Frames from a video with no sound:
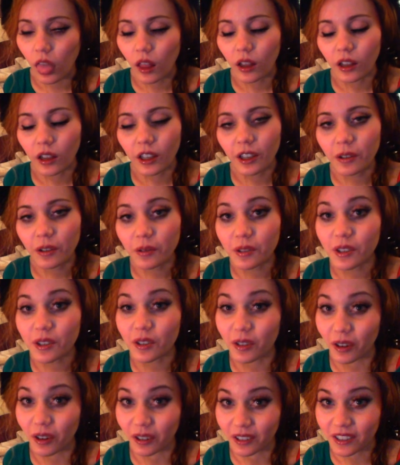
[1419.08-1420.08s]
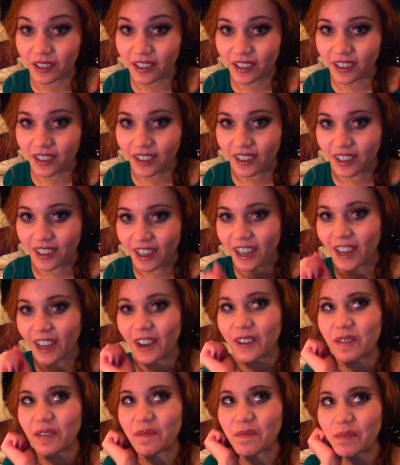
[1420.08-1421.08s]
It was gross,
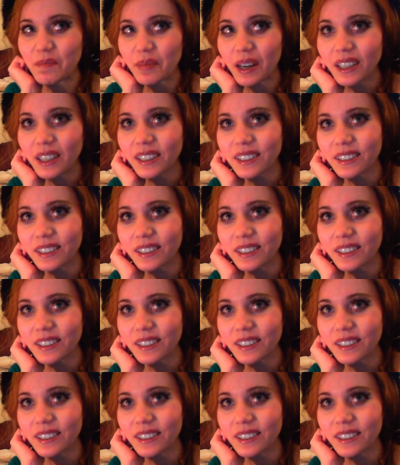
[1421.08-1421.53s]
but